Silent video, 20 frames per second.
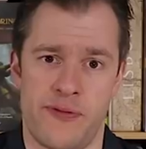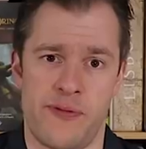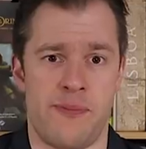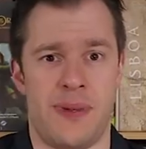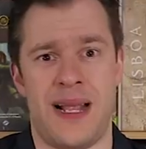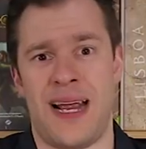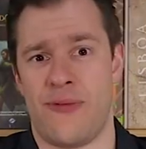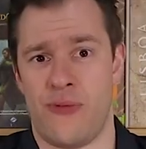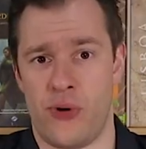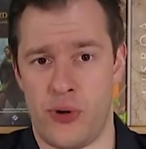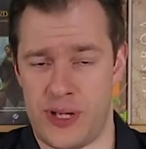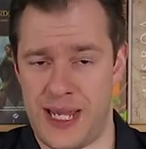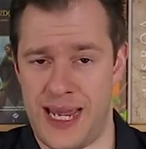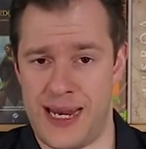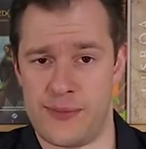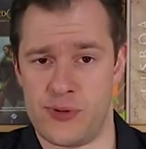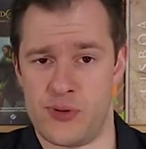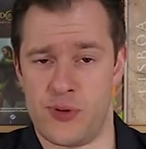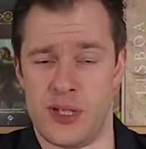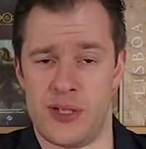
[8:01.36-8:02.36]
from Blackrock
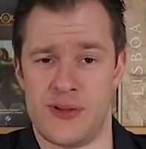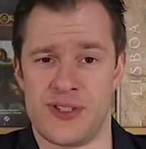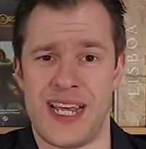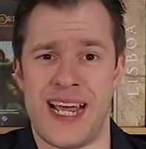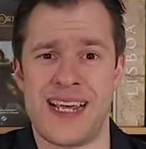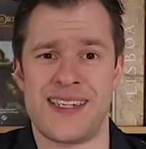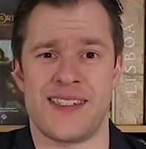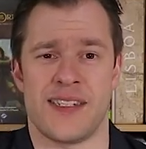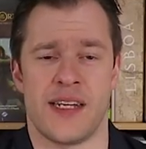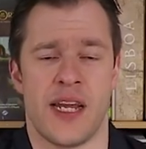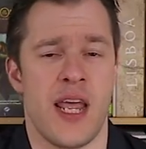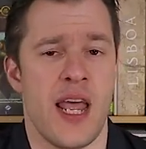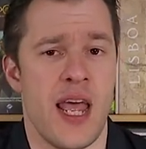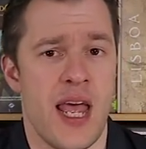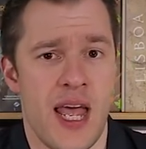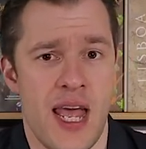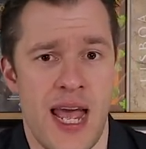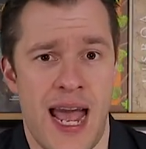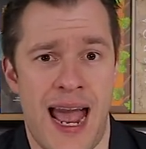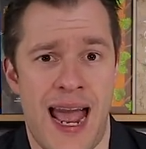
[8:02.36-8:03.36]
Games while I was at Essen.
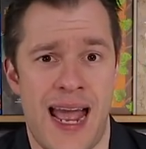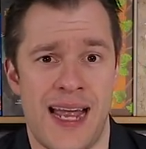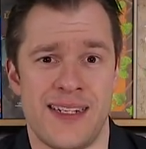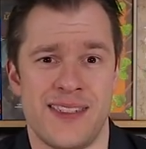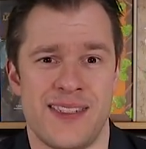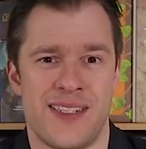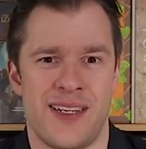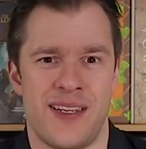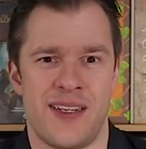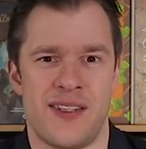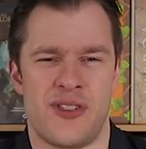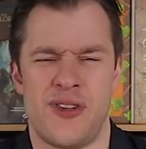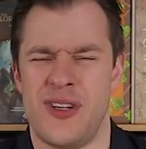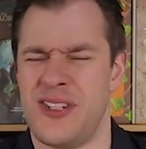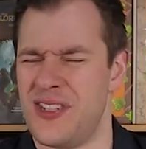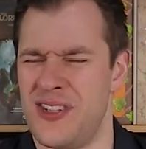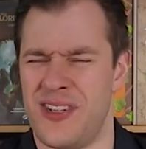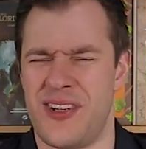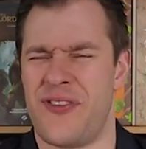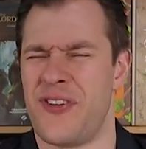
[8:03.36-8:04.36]
And
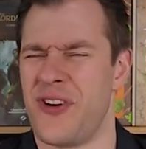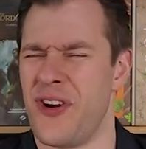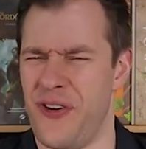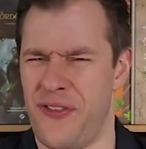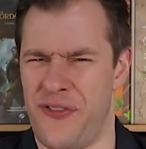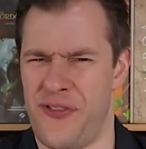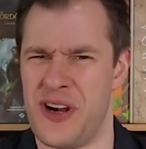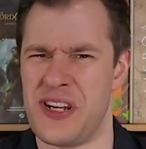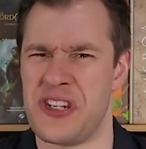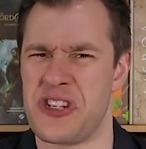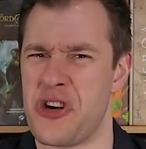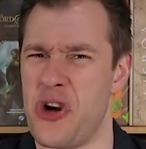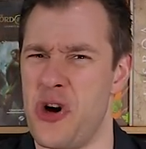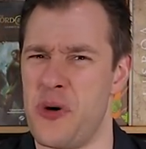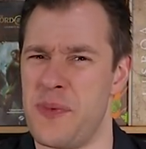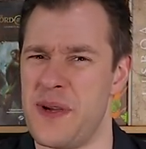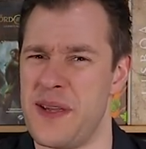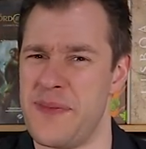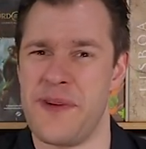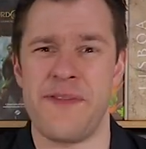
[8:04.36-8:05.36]
strangely enough, I got a French copy,